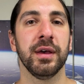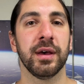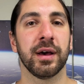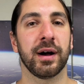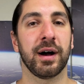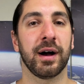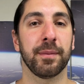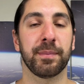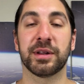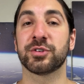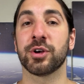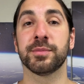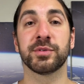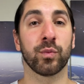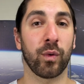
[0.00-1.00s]
But in
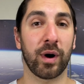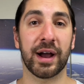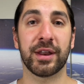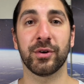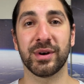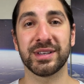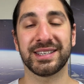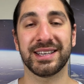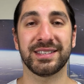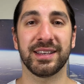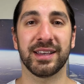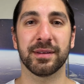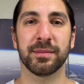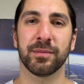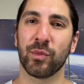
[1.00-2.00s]
terms of white noise
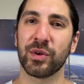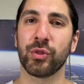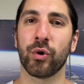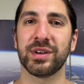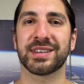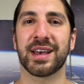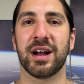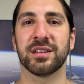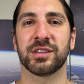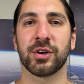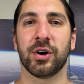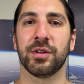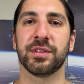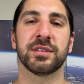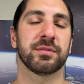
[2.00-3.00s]
hissing, with noise cancelling
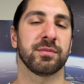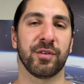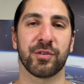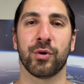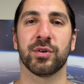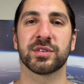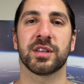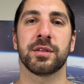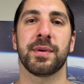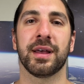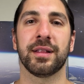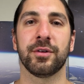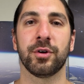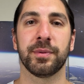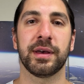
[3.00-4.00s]
on, there's of course going to be a
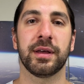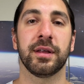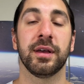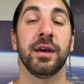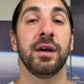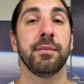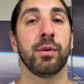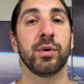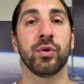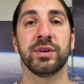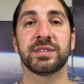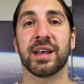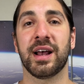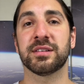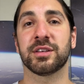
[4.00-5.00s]
little bit, but with noise
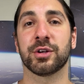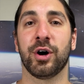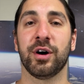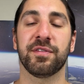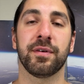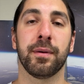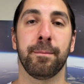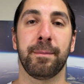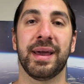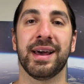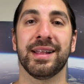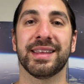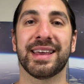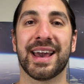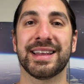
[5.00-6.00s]
cancelling off,
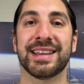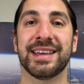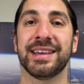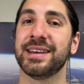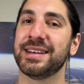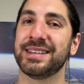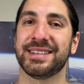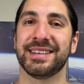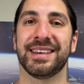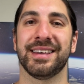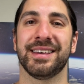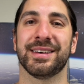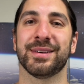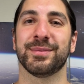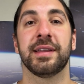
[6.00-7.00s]
barely any to
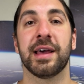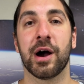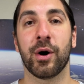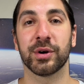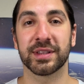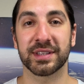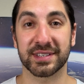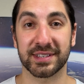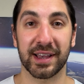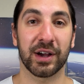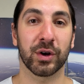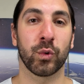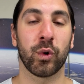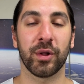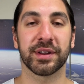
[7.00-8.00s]
hear. Now onto the
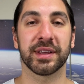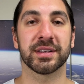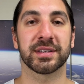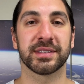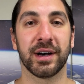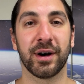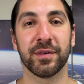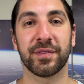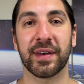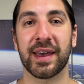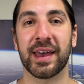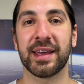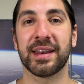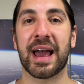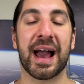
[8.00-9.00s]
sound quality itself,
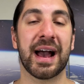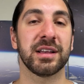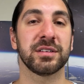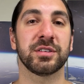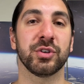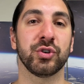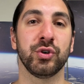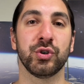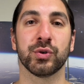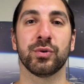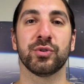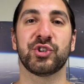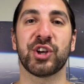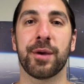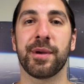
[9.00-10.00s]
and as usual,
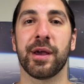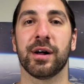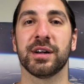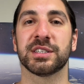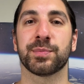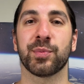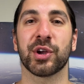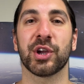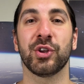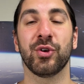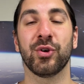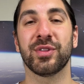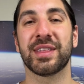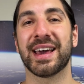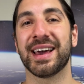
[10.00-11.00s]
JBL is bringing
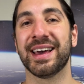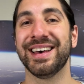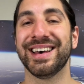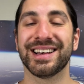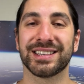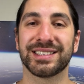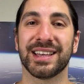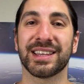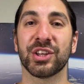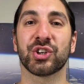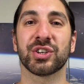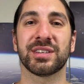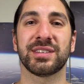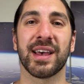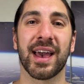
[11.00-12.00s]
you their
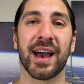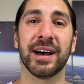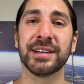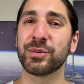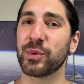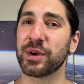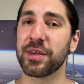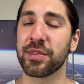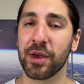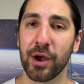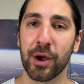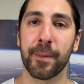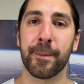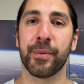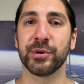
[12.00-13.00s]
signature sound with
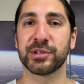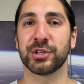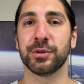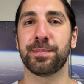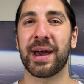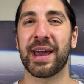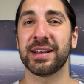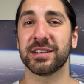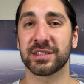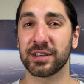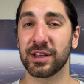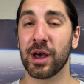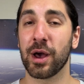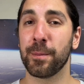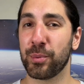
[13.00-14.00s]
boosted bass,
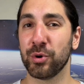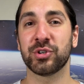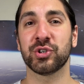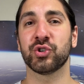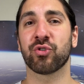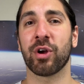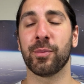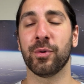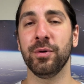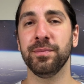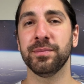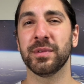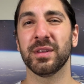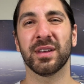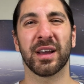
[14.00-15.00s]
boosted treble,
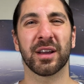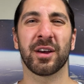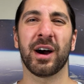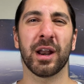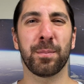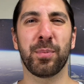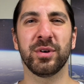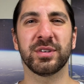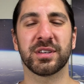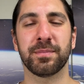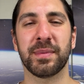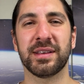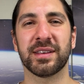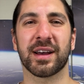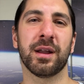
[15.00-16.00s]
kind of boosted
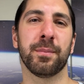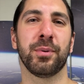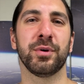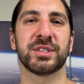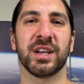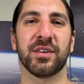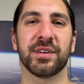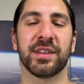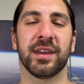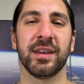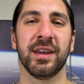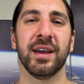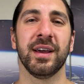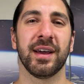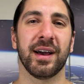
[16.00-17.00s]
me. They kind of boost everything.
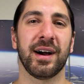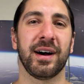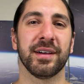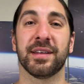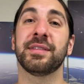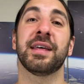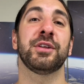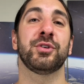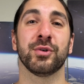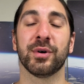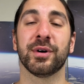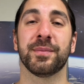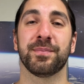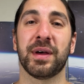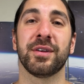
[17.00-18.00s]
They do
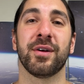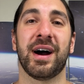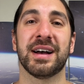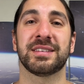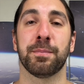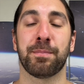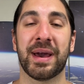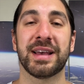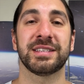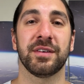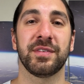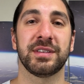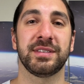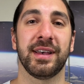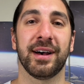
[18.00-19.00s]
a nice bass
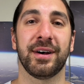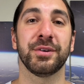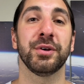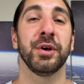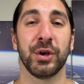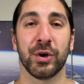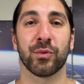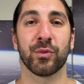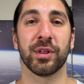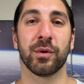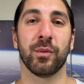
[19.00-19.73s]
heavy sound really